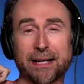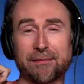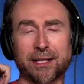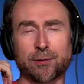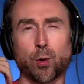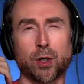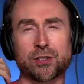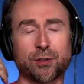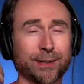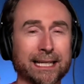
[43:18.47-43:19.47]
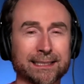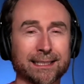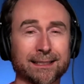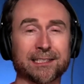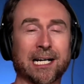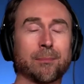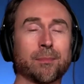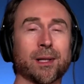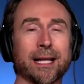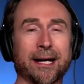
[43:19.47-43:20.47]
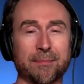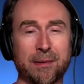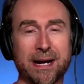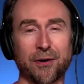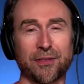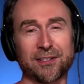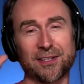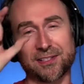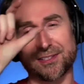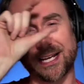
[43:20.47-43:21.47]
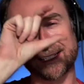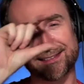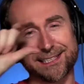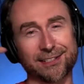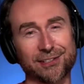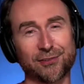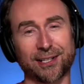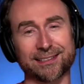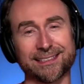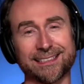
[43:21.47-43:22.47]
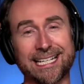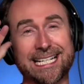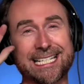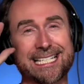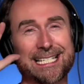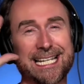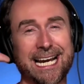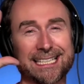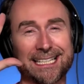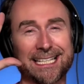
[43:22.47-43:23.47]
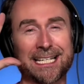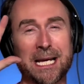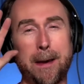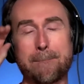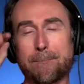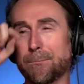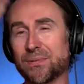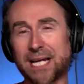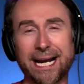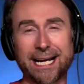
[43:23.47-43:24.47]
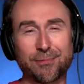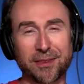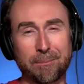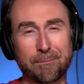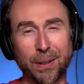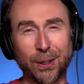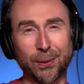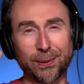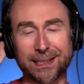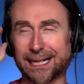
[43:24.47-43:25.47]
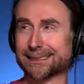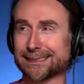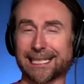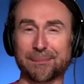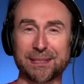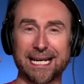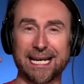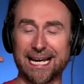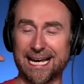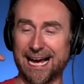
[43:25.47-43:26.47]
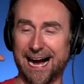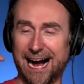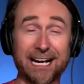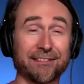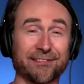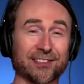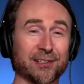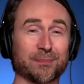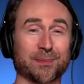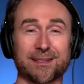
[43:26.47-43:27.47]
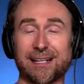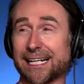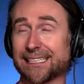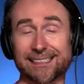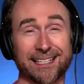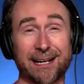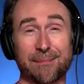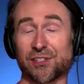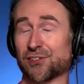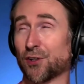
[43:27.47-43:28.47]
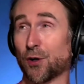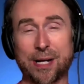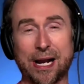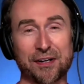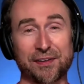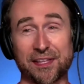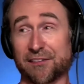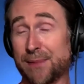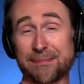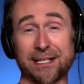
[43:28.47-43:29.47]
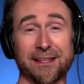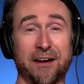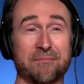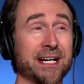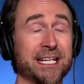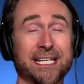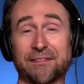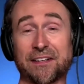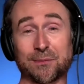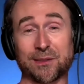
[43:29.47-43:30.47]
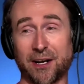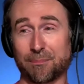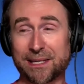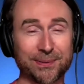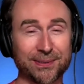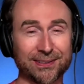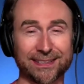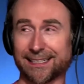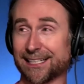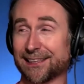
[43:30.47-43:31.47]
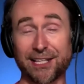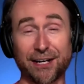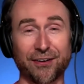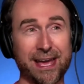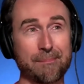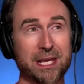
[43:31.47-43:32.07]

words don't elegantly tumble out of my mouth into this nicely constructed, tightly tied with a bow concept. I have some ideas that I'm just so proud of and that have made me a lot of money and they've helped a lot of people. And I love all that.